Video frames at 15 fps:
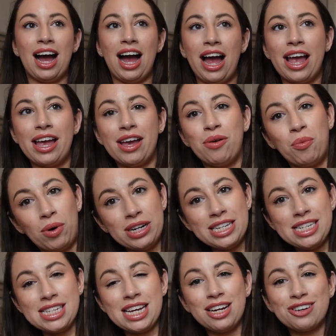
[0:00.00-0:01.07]
I
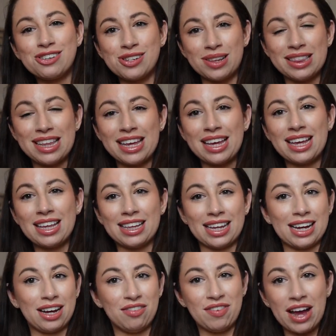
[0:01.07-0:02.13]
wanted to get her something
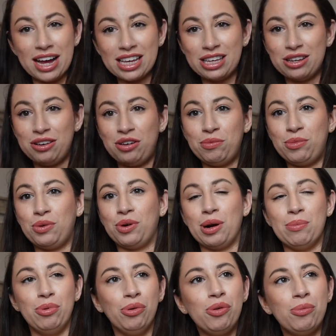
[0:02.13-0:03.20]
like a vacuum
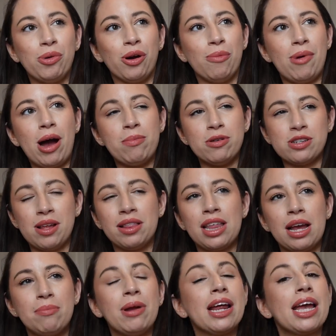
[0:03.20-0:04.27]
or a broom or a mop or
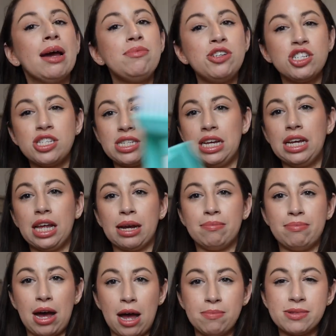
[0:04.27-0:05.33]
something, but I kept just seeing like
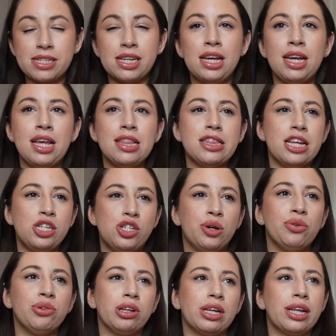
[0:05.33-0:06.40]
mops that
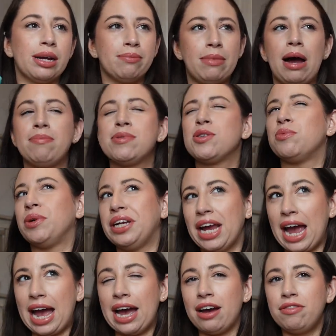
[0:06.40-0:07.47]
don't look like mops we
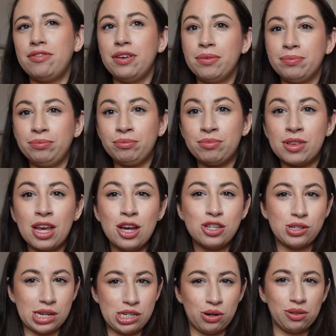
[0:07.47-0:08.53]
have.
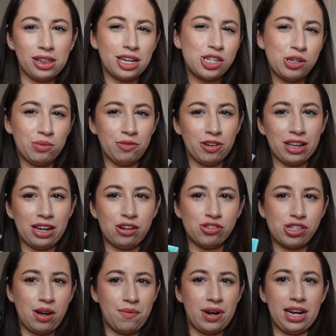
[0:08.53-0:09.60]
So I don't think she'd really
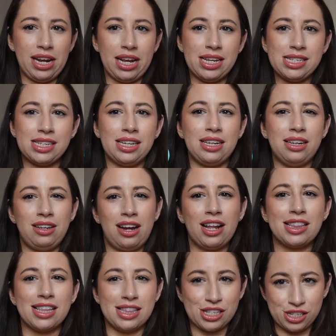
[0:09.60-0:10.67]
understand what it is.
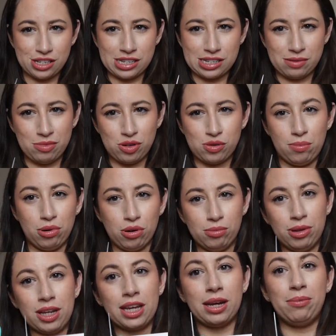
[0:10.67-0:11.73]
Not that this is the most broom
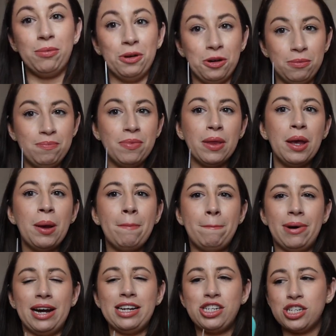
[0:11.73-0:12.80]
looking broom,
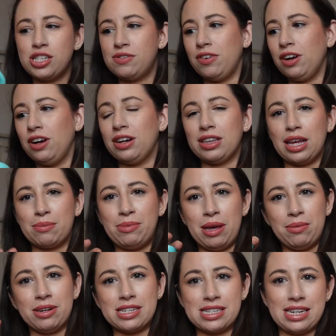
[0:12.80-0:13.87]
But just for her to like be
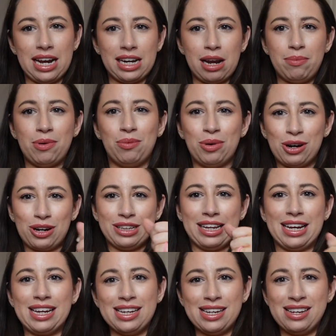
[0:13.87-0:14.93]
able to stand up and work on
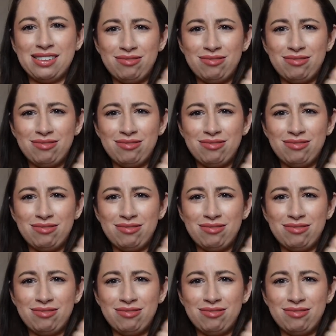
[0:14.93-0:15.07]
like